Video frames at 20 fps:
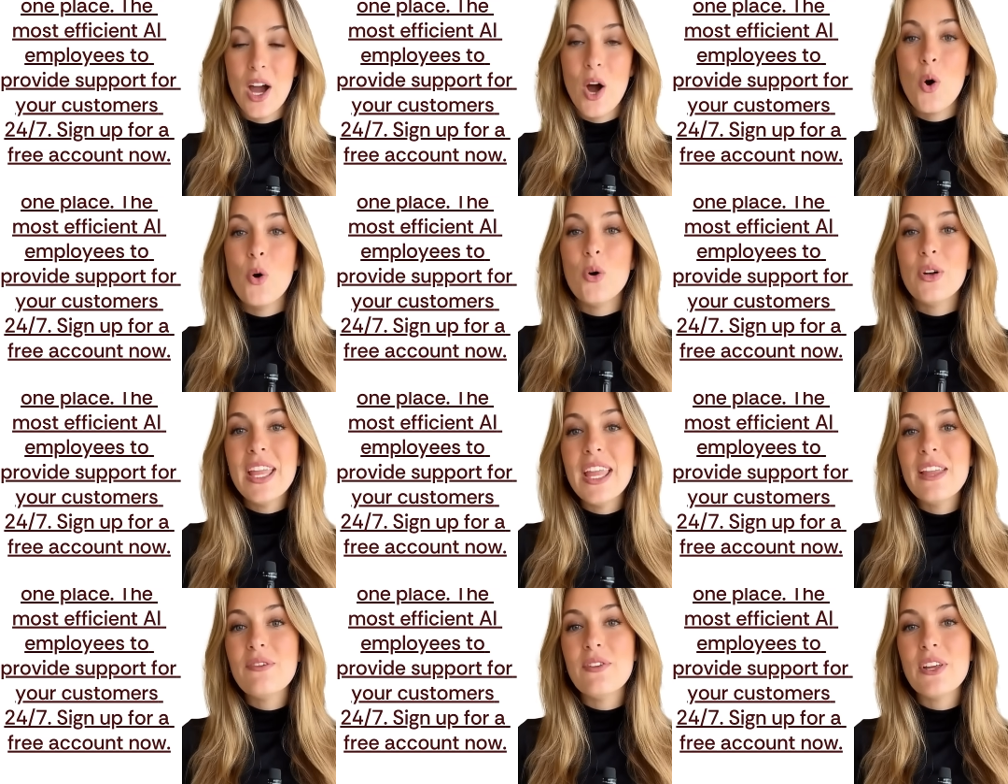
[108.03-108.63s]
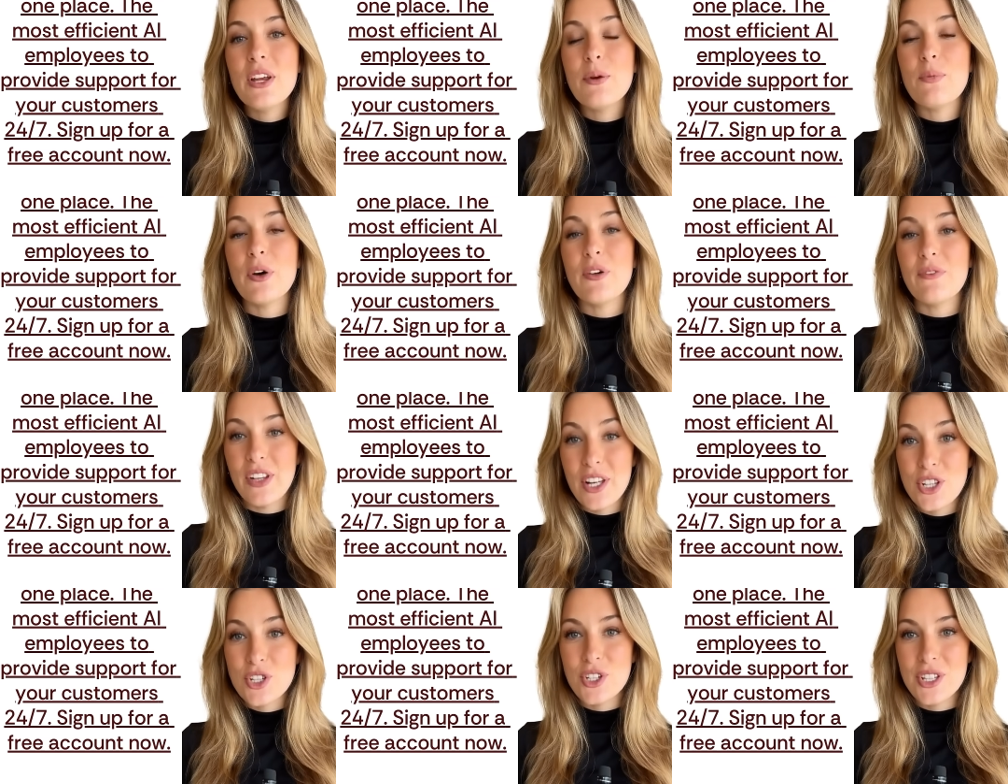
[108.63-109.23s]
or even a
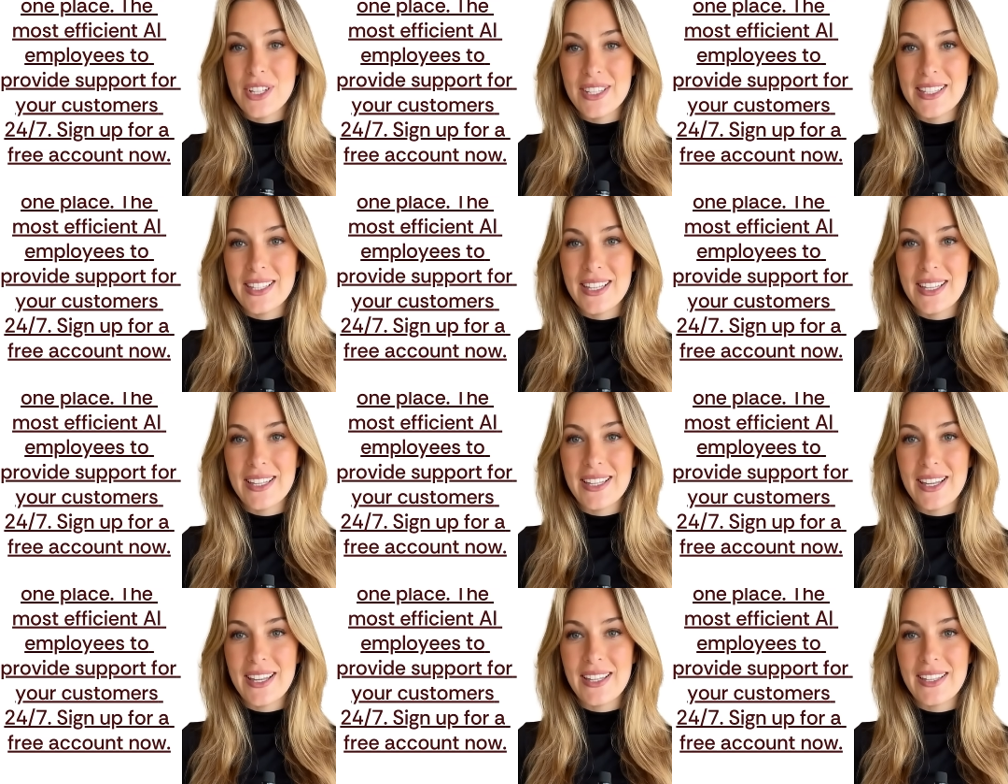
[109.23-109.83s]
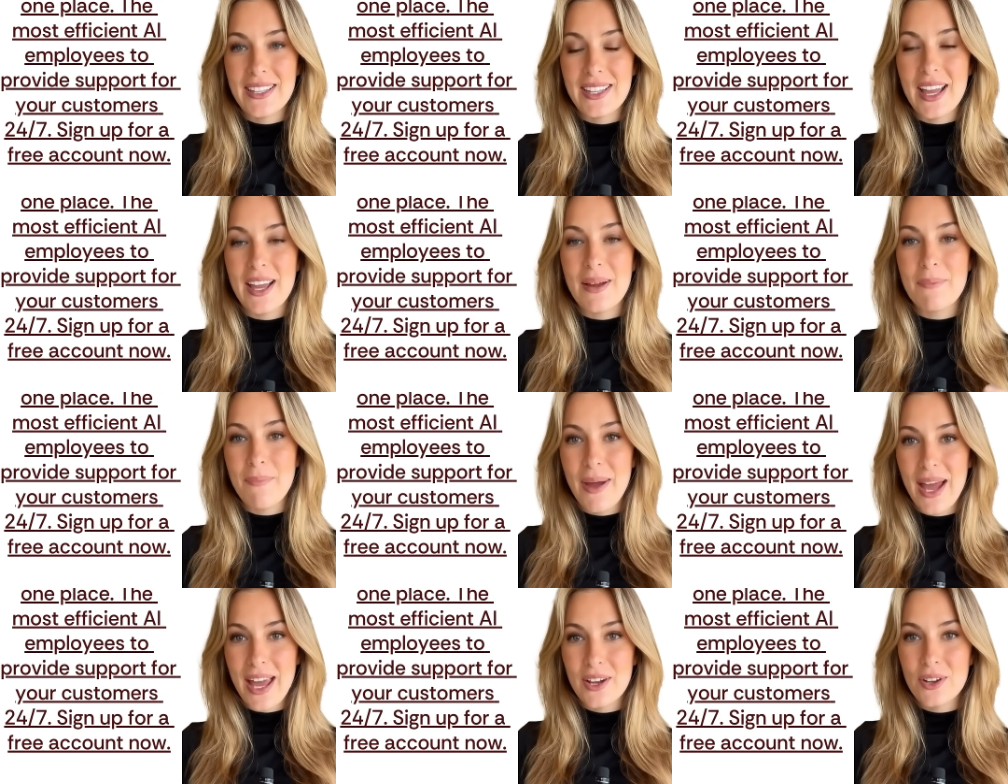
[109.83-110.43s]
professional assistant like a
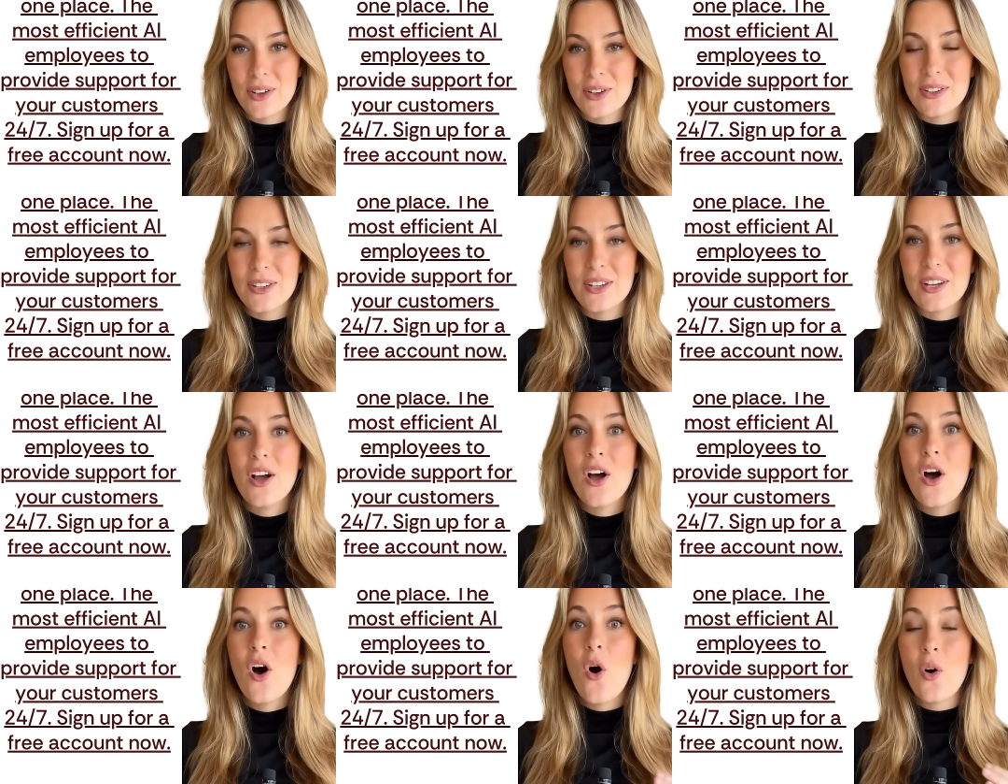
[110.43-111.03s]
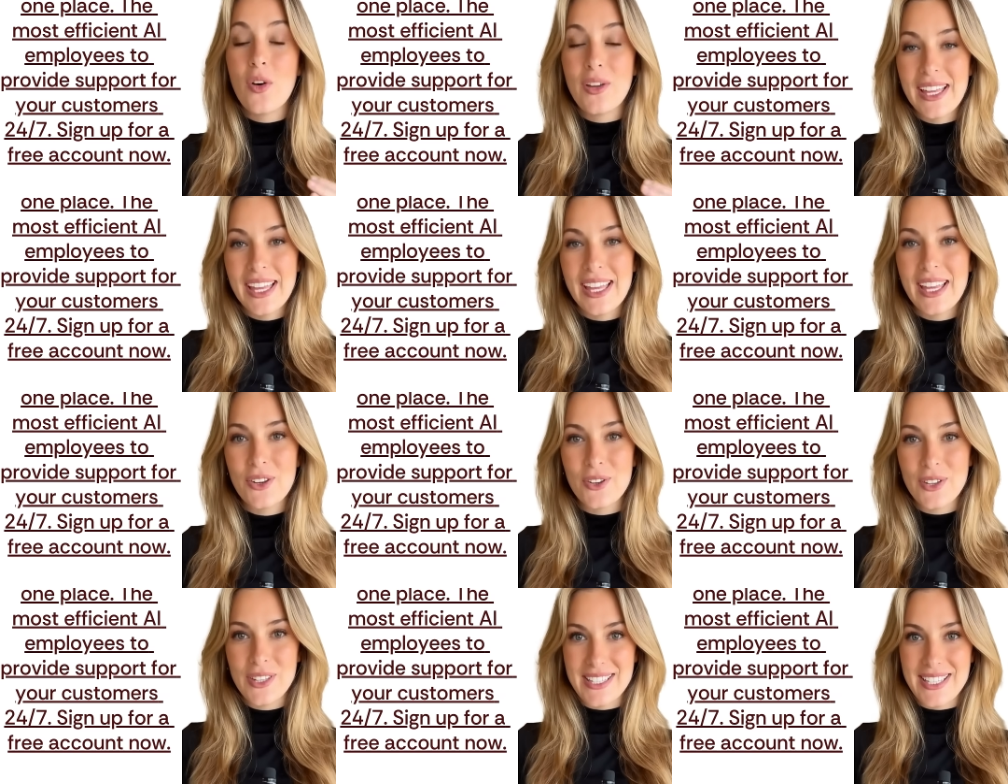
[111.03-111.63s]
medical or
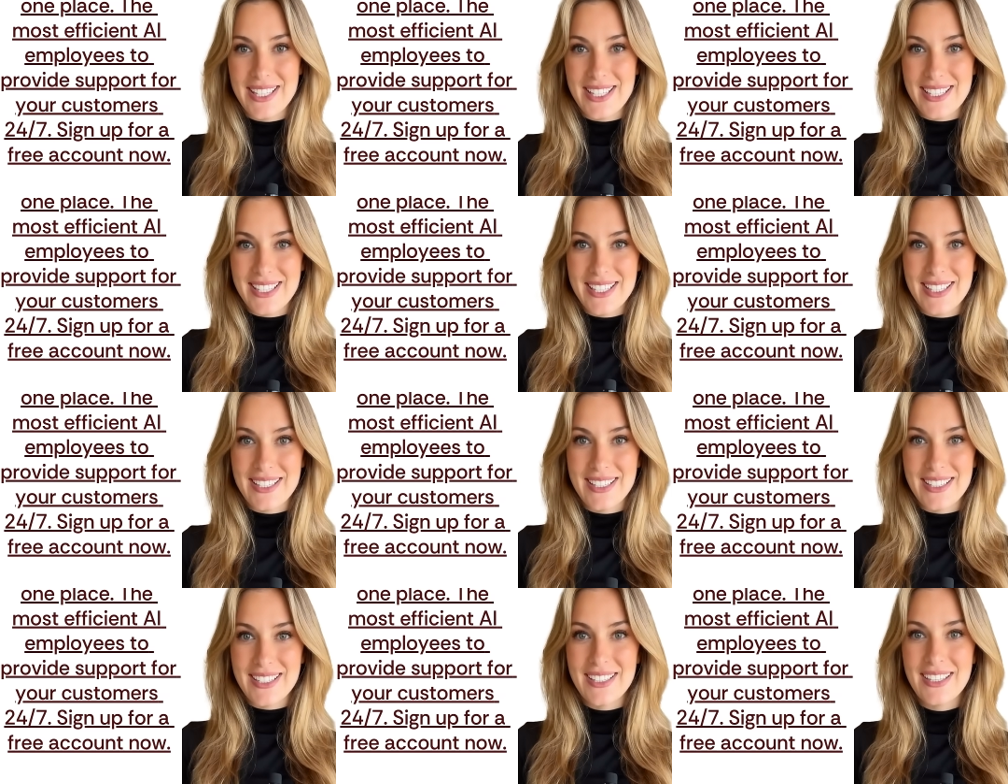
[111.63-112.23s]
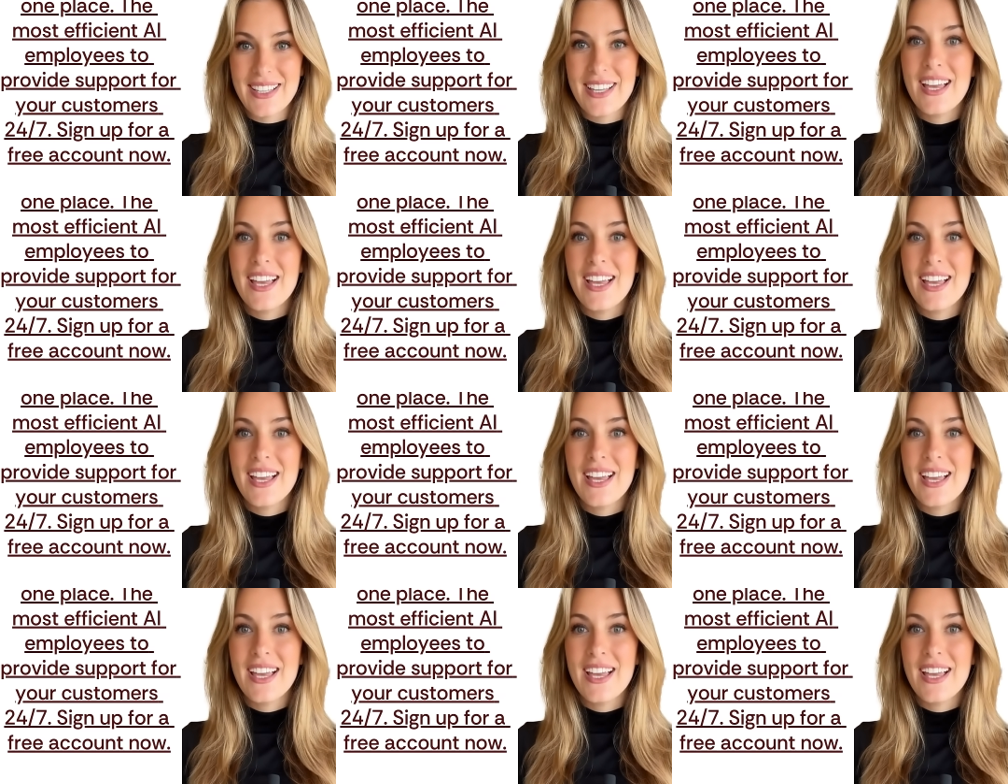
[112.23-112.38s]
legal assistant,